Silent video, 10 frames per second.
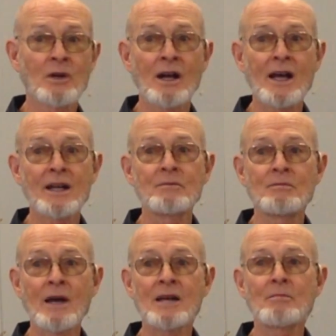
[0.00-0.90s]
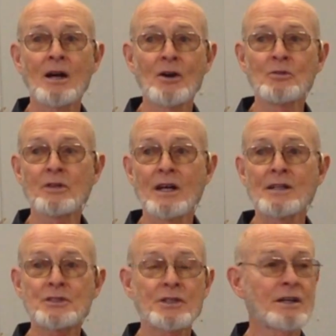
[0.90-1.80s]
when I had had my own
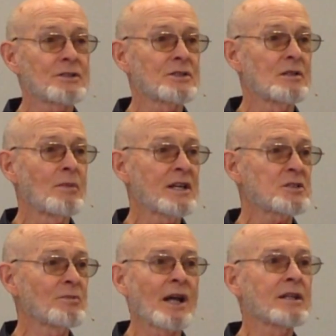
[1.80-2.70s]
downstairs in the basement,